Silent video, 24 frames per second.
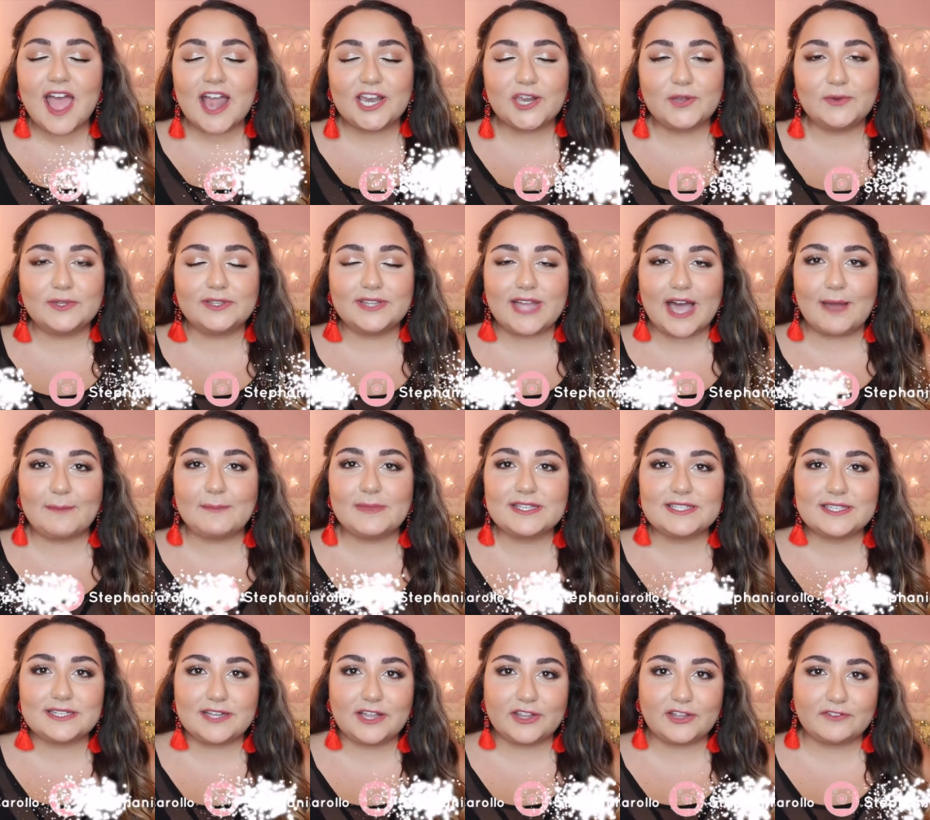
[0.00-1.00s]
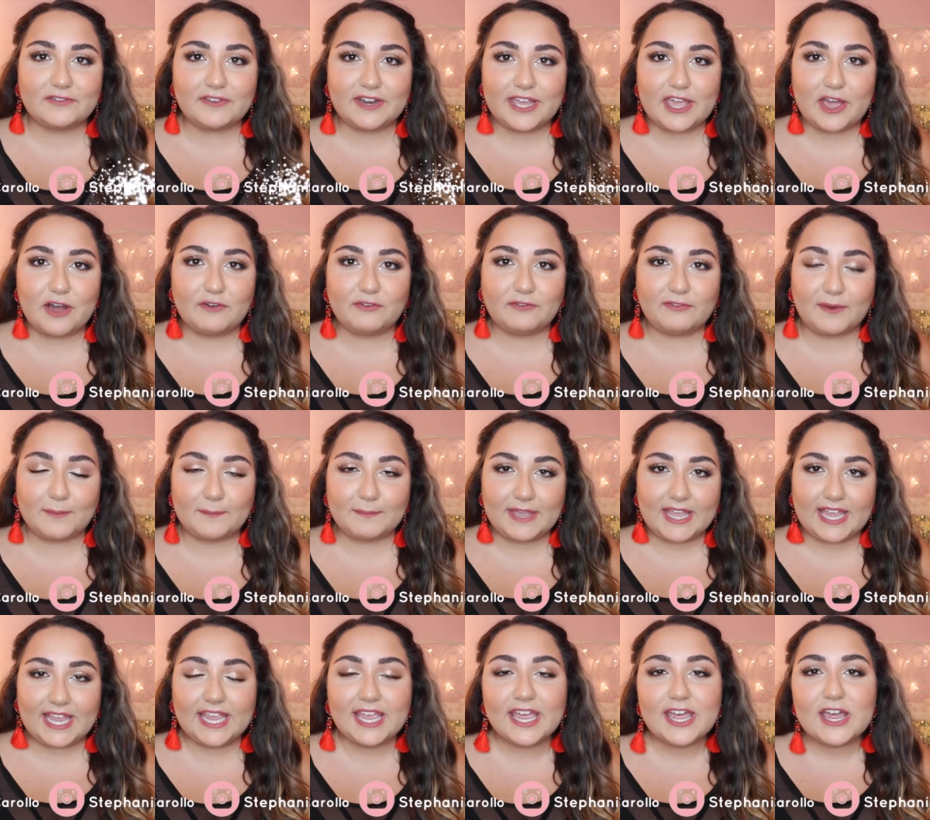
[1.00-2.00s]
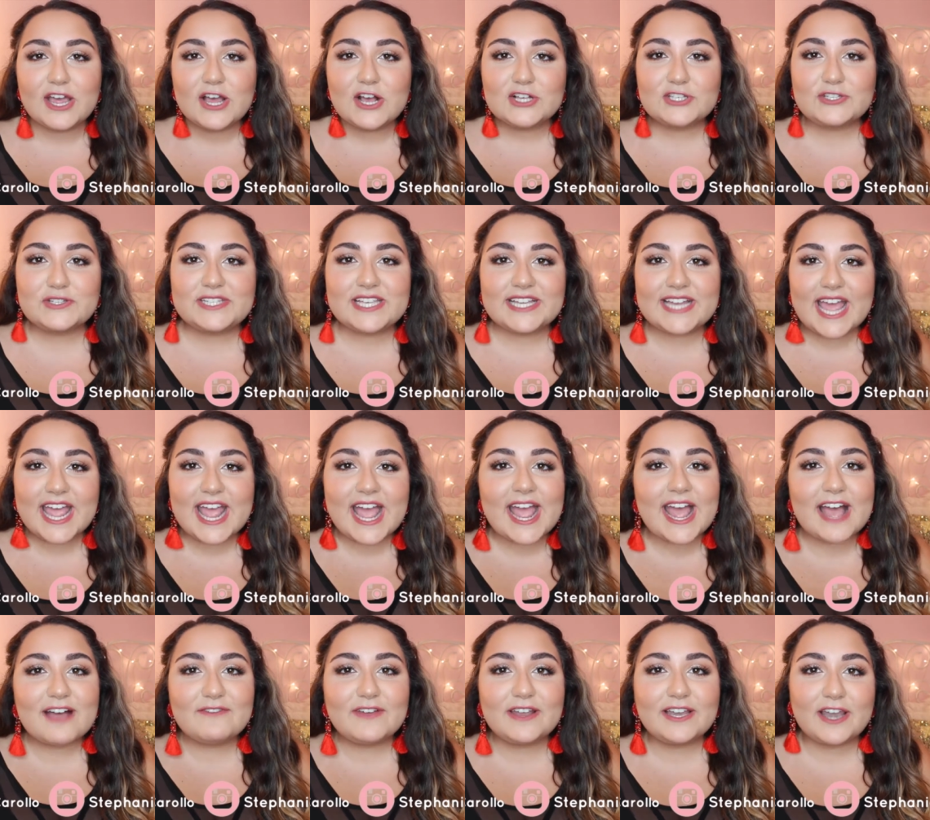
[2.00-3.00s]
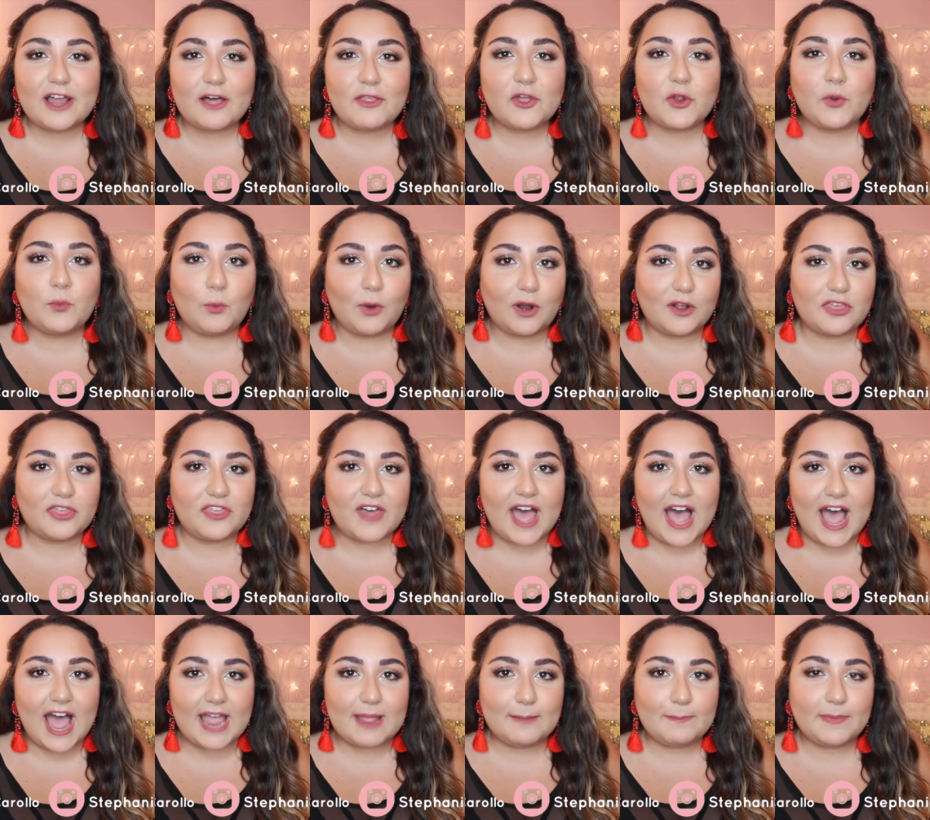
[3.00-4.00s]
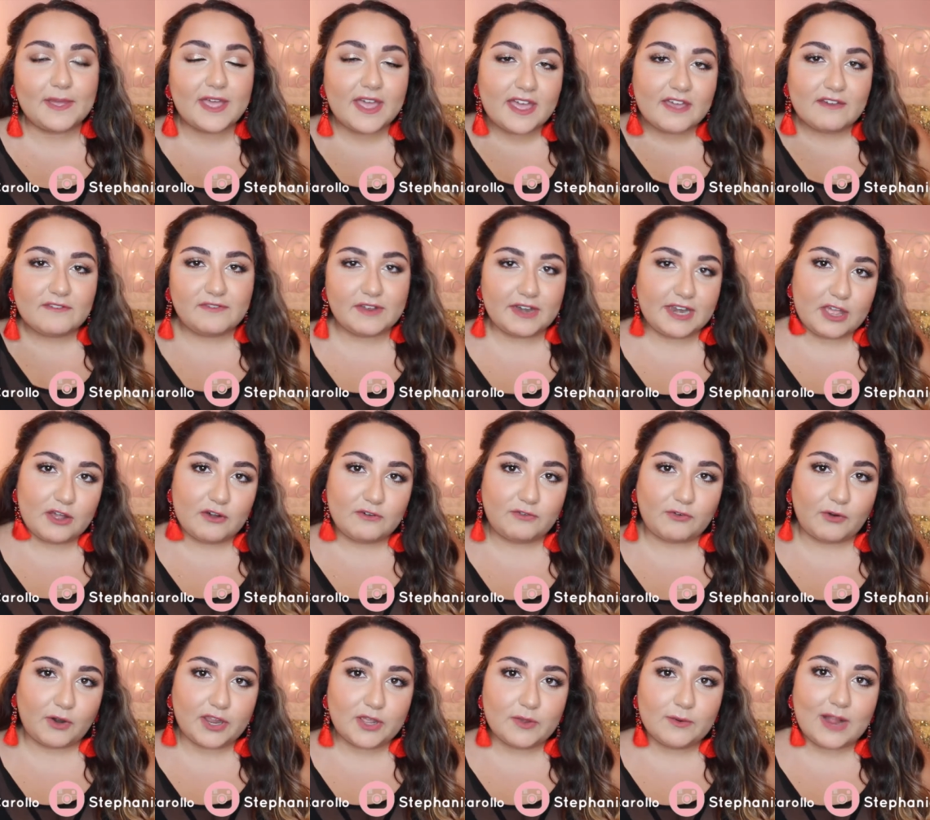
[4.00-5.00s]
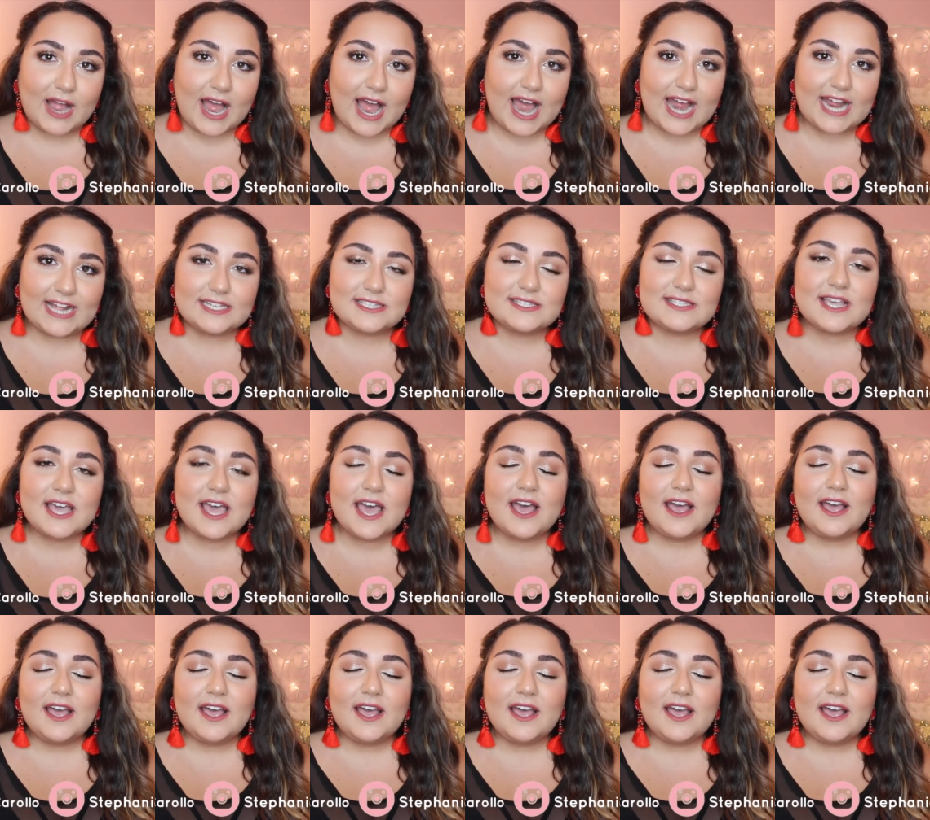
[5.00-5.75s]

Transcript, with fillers: and you will not miss another video from me. So today I have another Worth the Hype video for you guys.